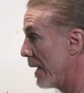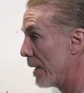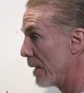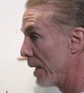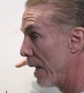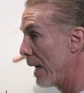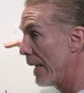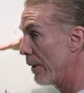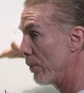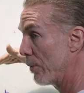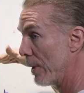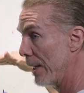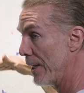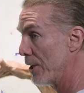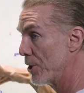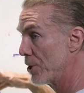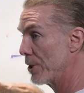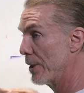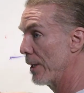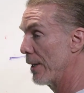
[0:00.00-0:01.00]
inline
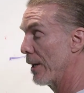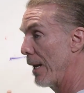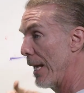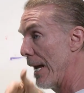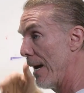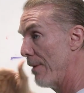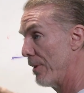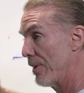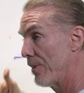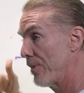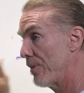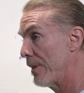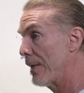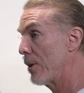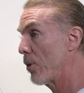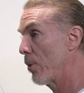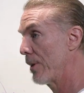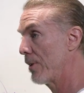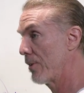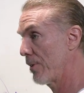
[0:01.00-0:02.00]
relation, it'll have a
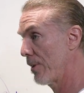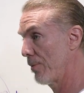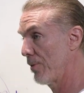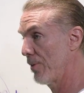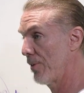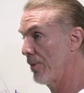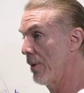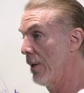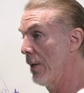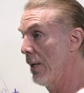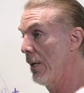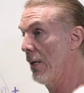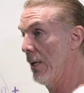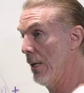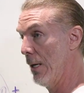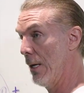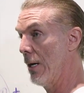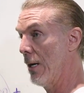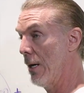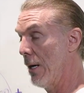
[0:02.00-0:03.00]
sequence of
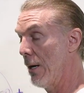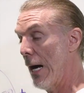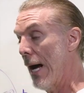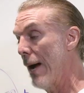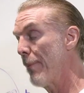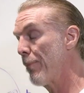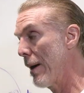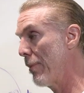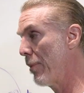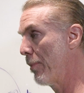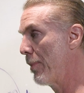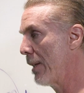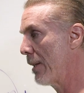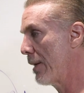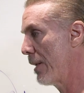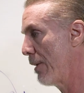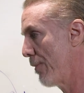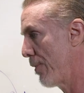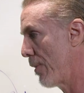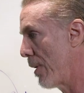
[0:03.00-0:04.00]
high
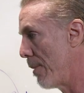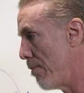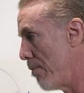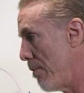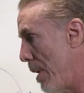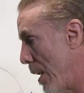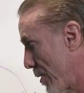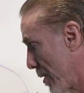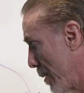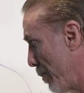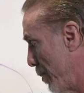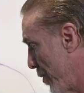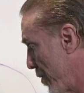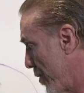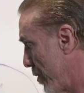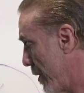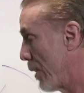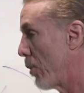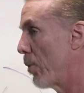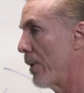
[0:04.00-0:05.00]
probability for multiple
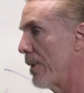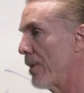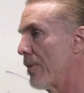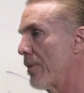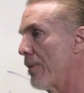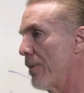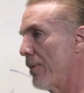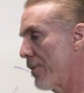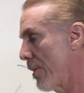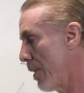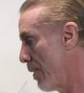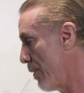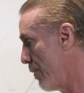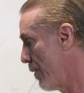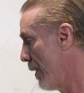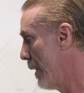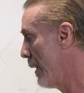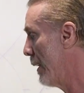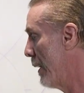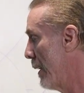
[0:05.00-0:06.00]
sequences
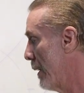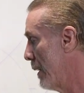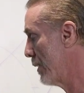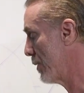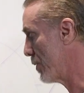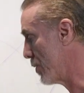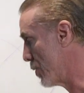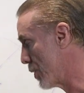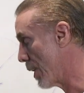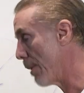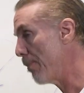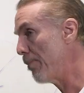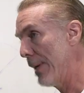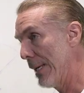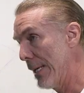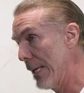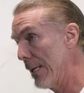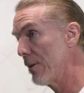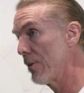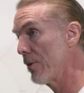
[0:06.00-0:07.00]
of
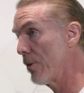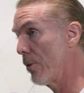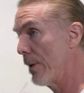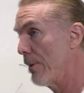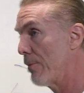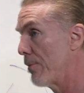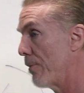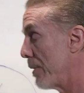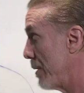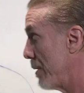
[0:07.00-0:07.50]
jumping into it